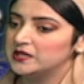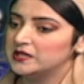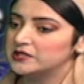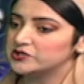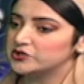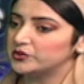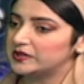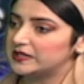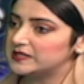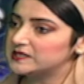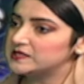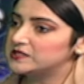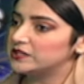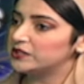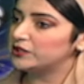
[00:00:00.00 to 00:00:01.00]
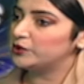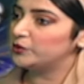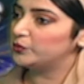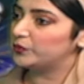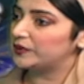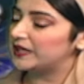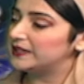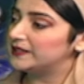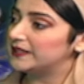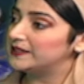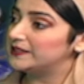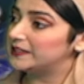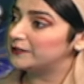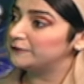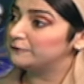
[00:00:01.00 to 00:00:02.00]
So is there a way
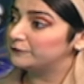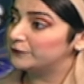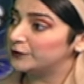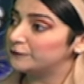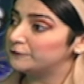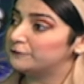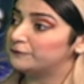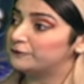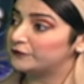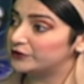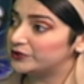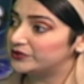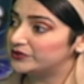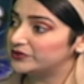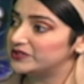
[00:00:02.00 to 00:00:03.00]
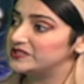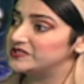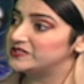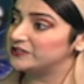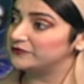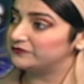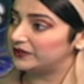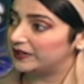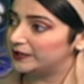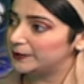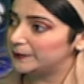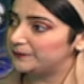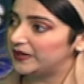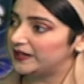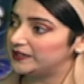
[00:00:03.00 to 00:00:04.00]
that they will further
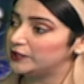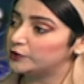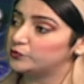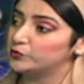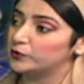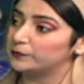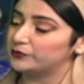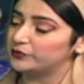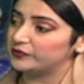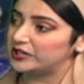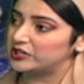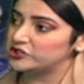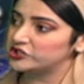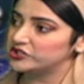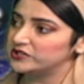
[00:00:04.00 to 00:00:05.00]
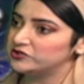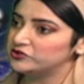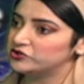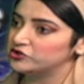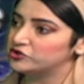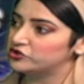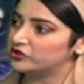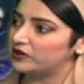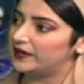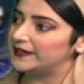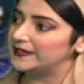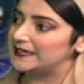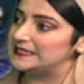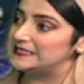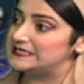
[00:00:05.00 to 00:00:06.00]
develop any cooperation to
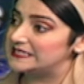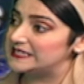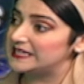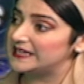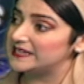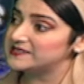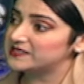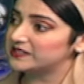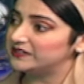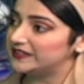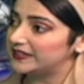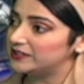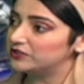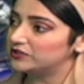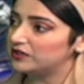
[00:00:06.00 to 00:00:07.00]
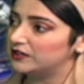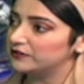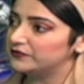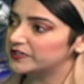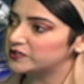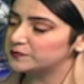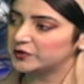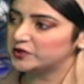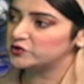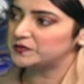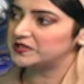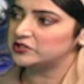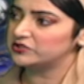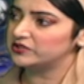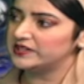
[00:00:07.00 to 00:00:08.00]
try and de-escalate the conflicts? Because
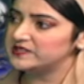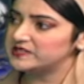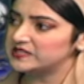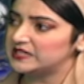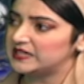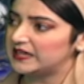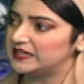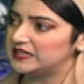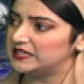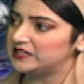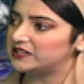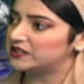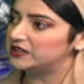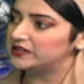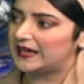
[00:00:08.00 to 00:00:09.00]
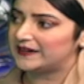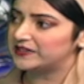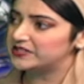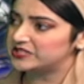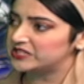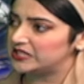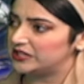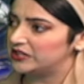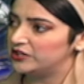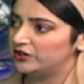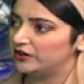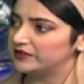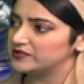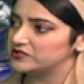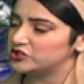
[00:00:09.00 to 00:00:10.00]
we did not see any clarity
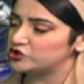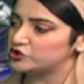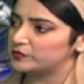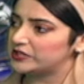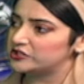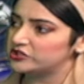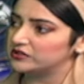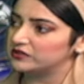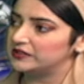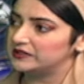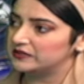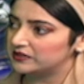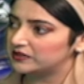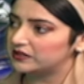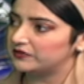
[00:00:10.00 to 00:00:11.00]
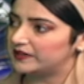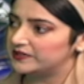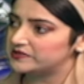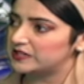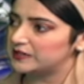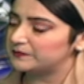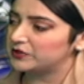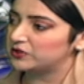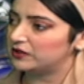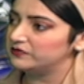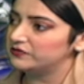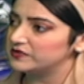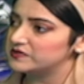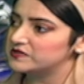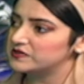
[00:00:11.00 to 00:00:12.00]
on the situation in the current APEC
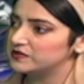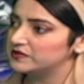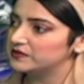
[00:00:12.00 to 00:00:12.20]
conference.